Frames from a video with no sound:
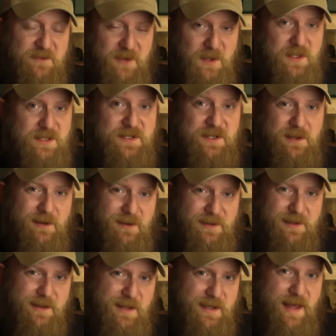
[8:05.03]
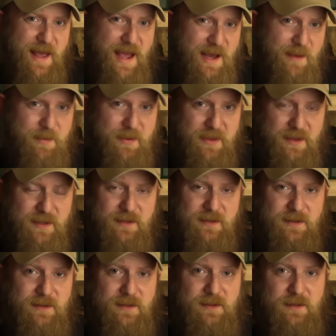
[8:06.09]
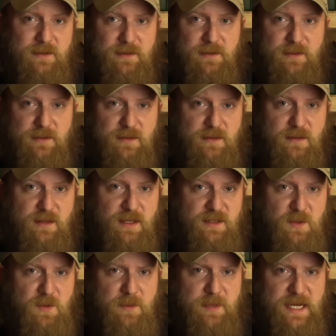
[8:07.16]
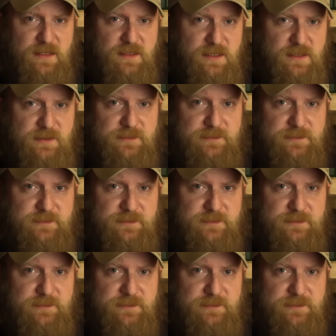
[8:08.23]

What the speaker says: focused on an app that they knew about.